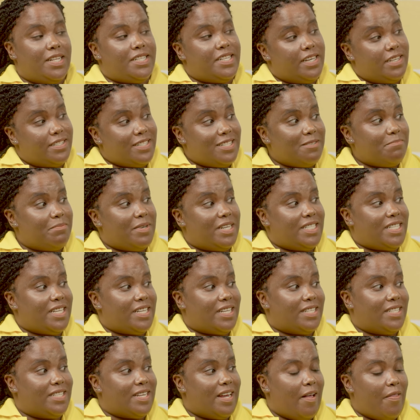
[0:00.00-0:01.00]
It's
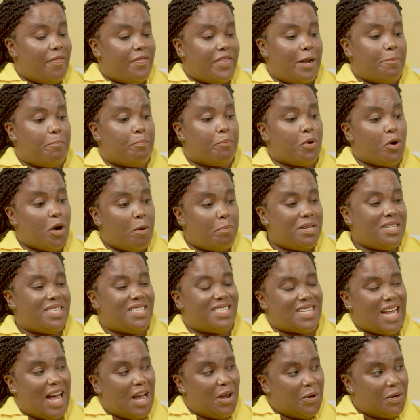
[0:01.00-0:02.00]
estimated that
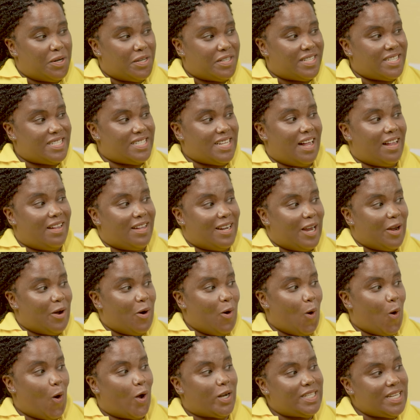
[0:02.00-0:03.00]
properties are going to sell like
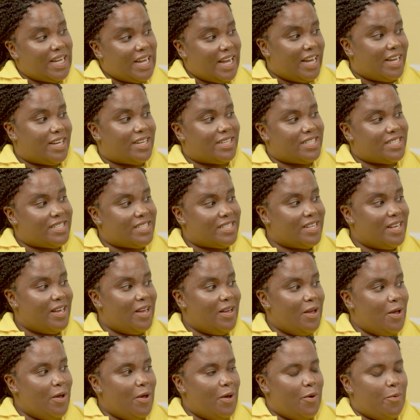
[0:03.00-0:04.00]

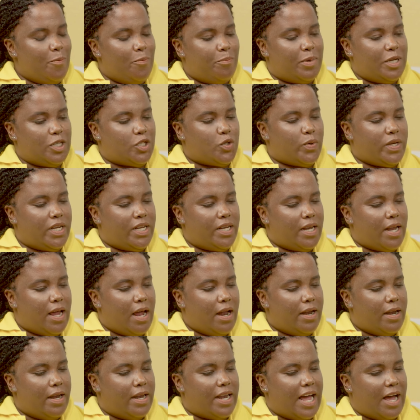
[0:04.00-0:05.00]
hotcakes between
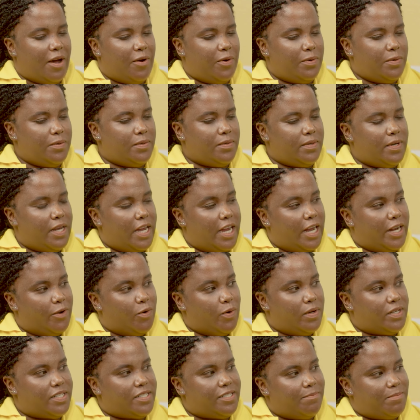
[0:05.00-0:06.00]
now and
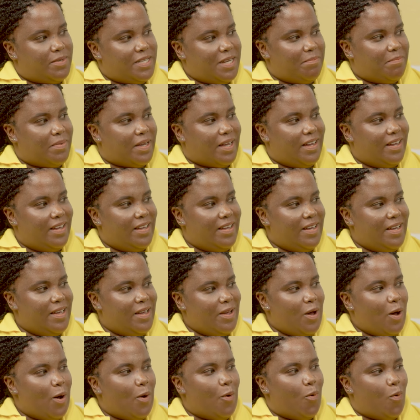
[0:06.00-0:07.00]
September.
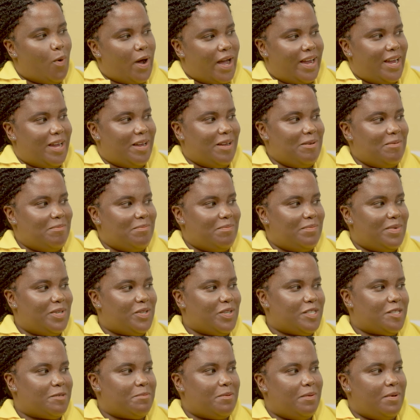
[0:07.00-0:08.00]
Why?
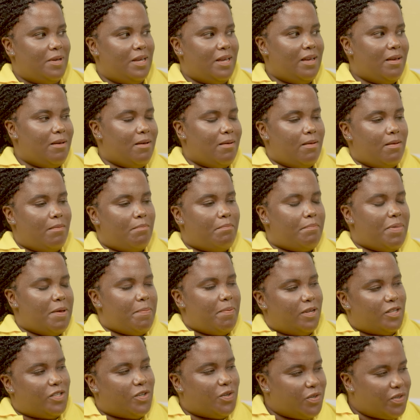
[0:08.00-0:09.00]
Because
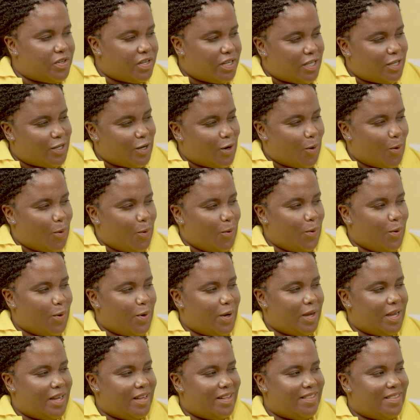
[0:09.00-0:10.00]
people don't really know.
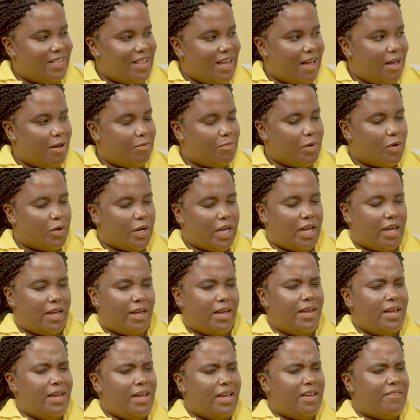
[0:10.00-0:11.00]
Okay,
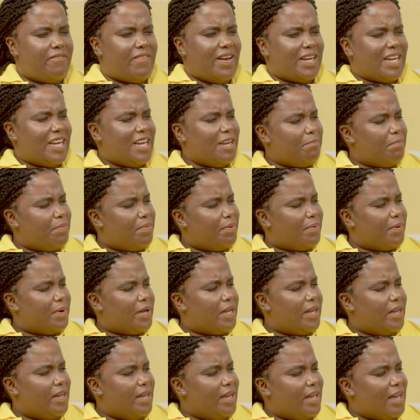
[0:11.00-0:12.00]
if I keep,
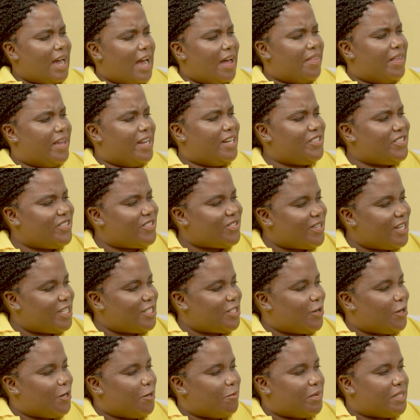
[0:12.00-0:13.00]
are the interest rates
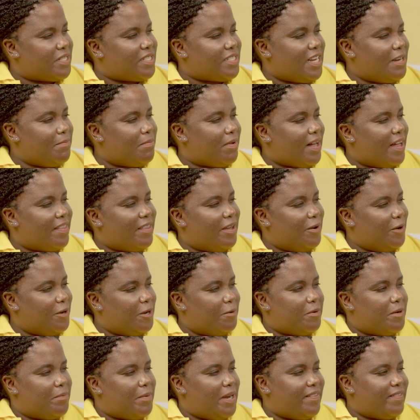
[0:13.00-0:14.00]
going to be stable? Are they going
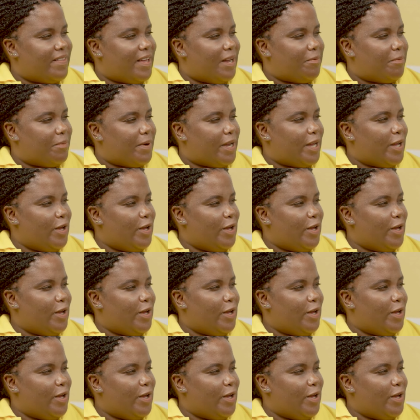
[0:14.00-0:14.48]
to remain that way?